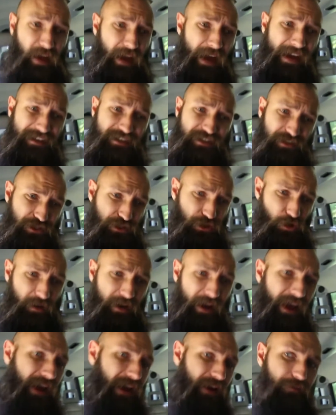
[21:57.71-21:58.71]
I just don't
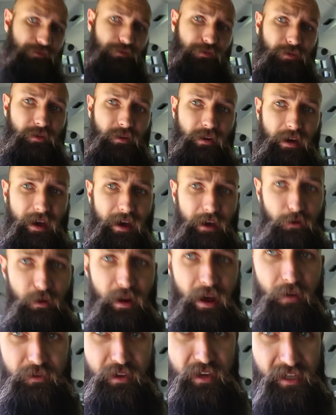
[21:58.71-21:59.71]
have
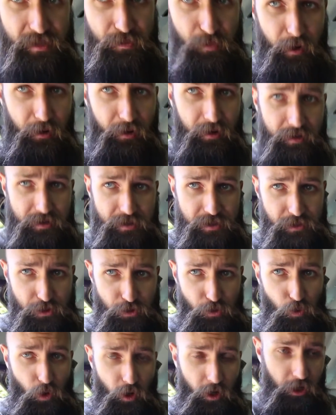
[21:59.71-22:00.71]
the experience
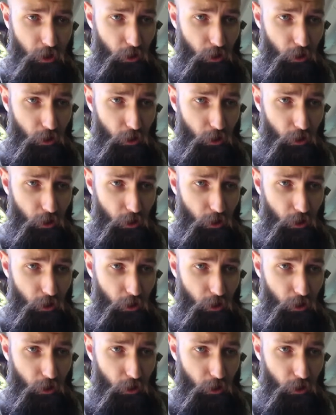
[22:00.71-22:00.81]
to work